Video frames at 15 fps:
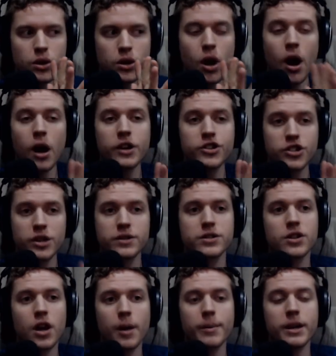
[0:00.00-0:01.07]
not
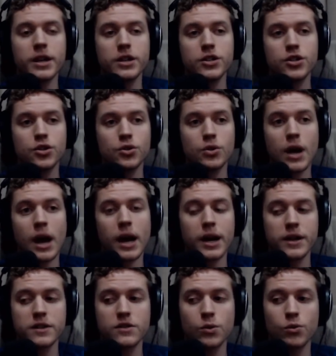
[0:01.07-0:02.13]
just nominate 2
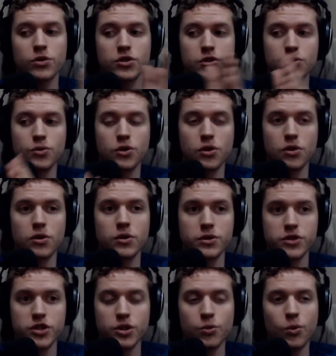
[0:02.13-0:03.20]
guys or 2
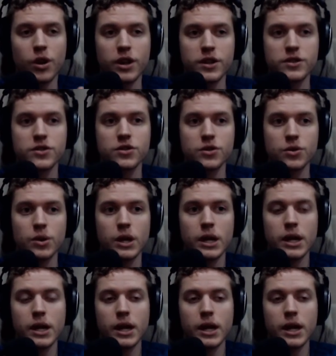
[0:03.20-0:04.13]
girls. She wanted to